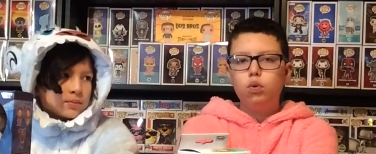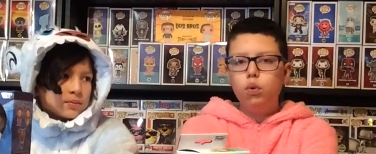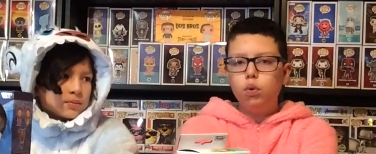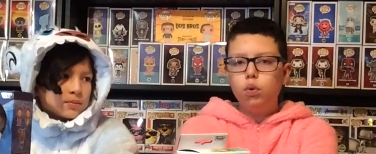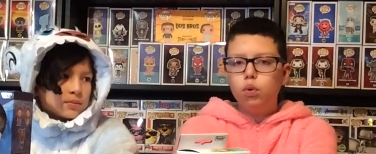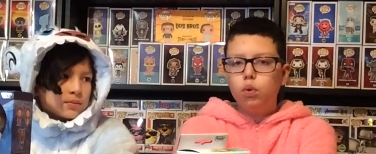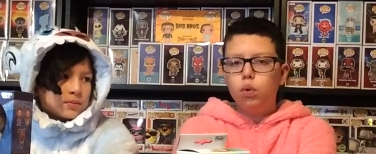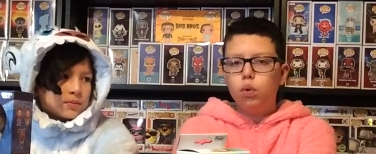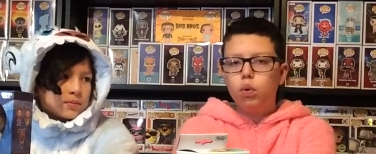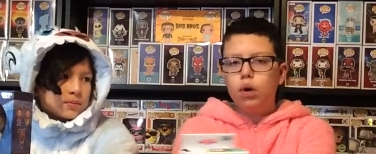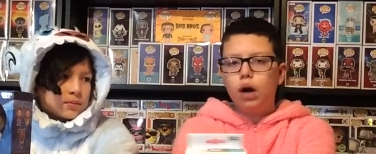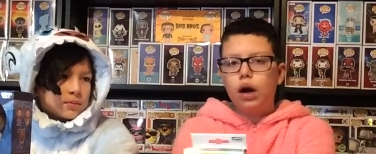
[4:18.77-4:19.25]

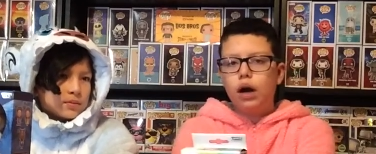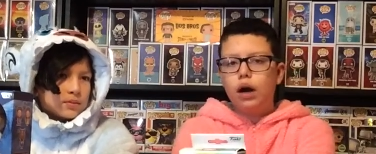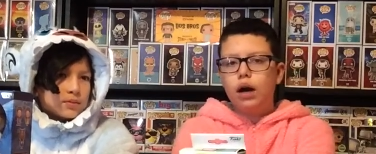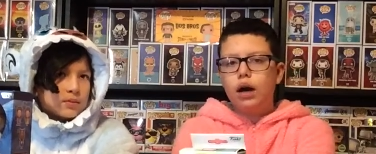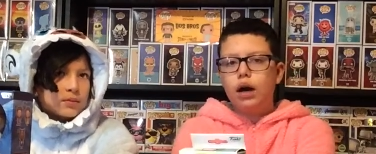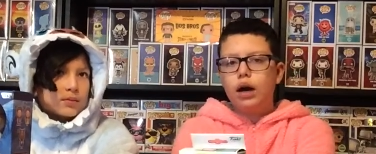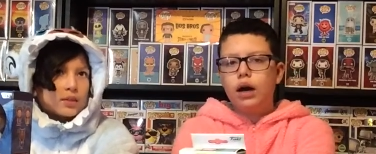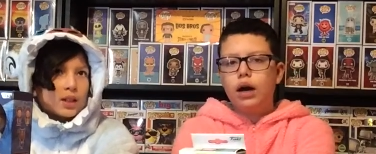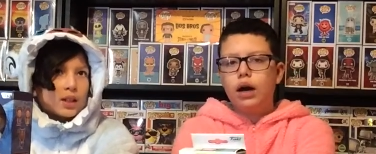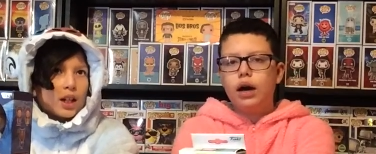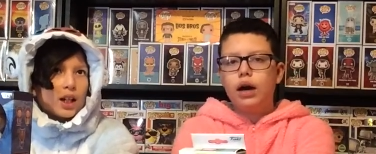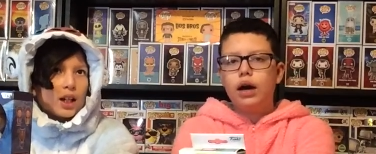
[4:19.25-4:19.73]
Speaker 1: Ooh.
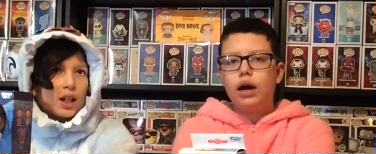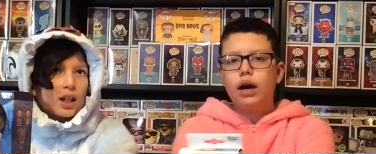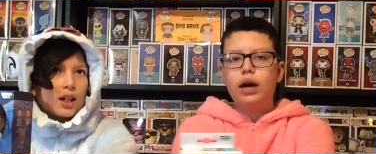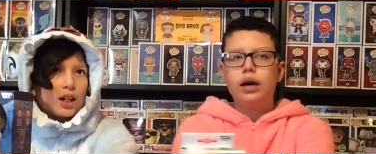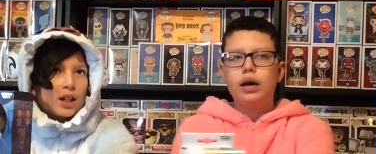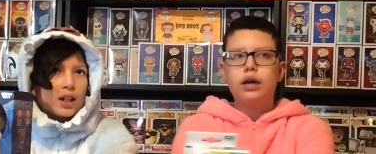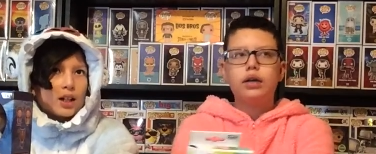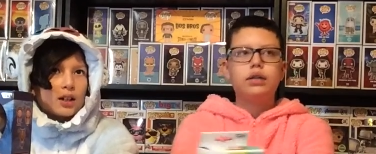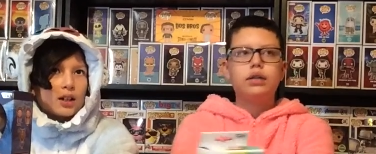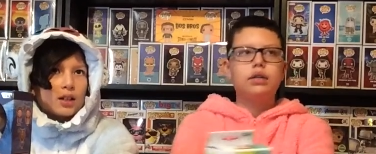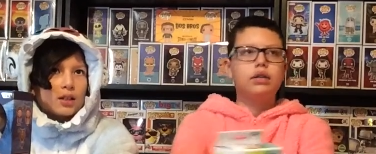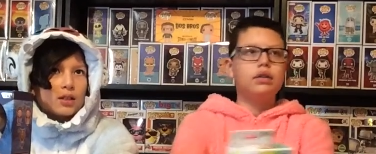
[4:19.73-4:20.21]
Uh
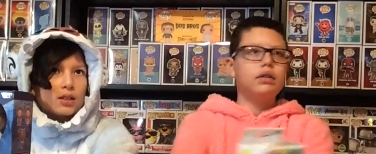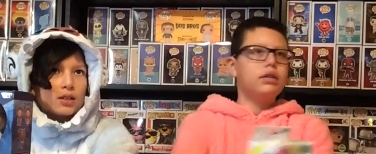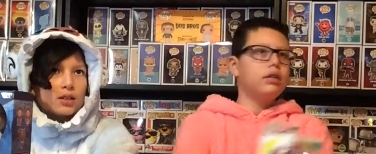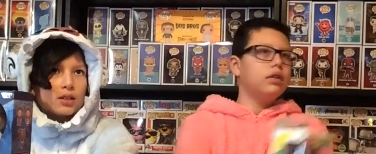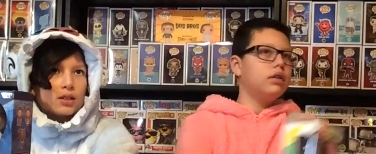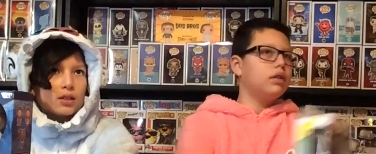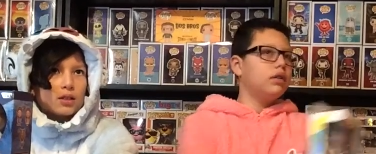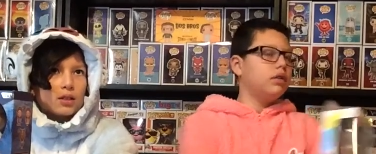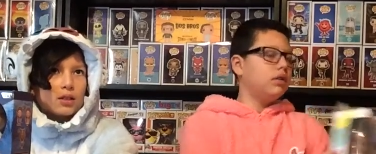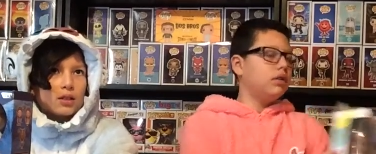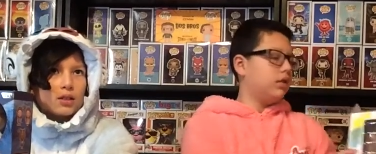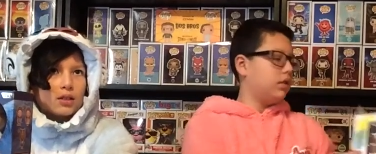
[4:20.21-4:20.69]

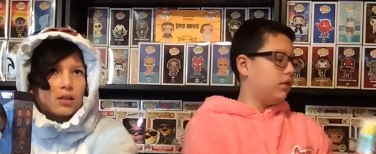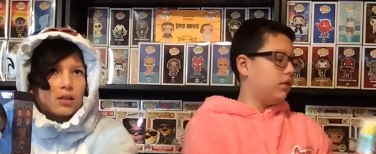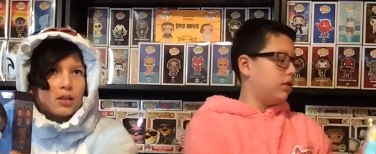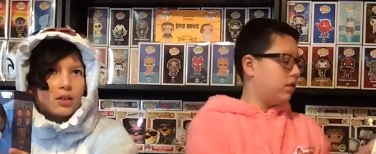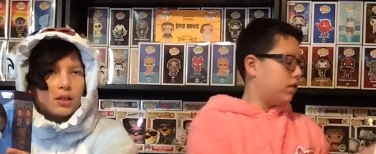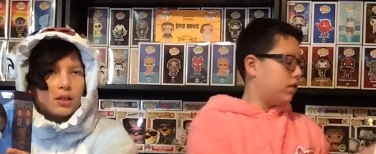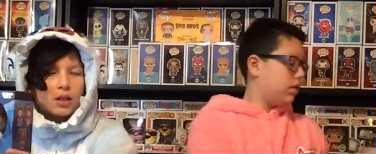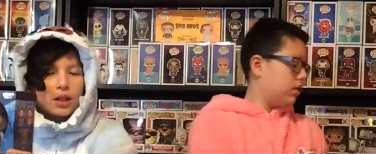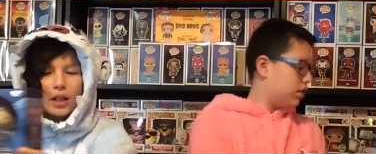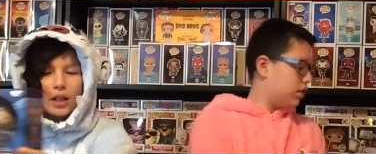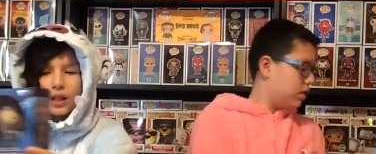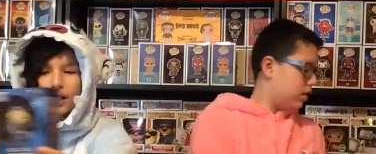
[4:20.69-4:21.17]

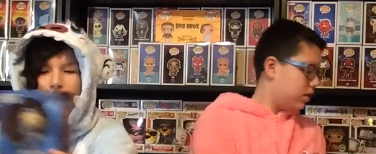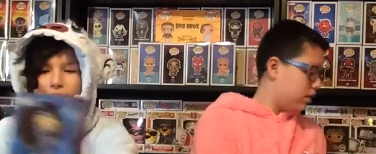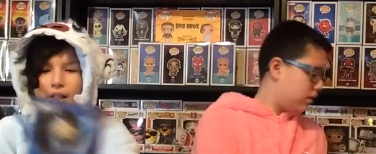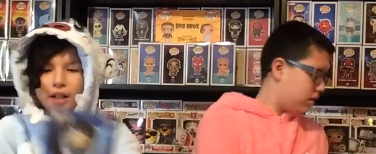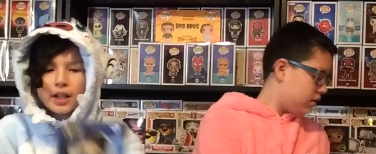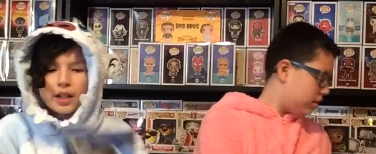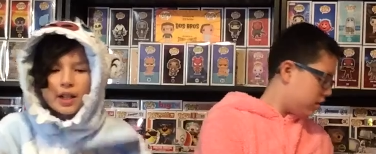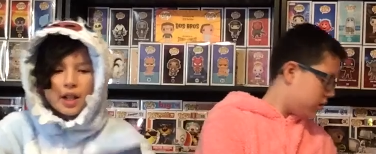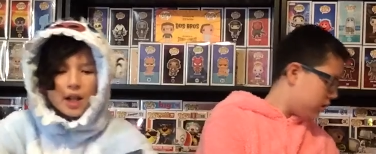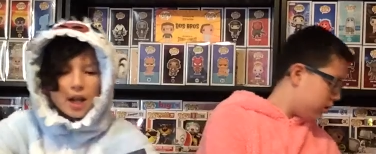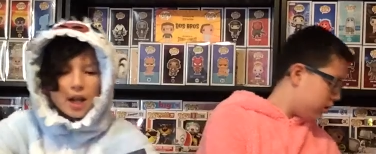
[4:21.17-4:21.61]
and then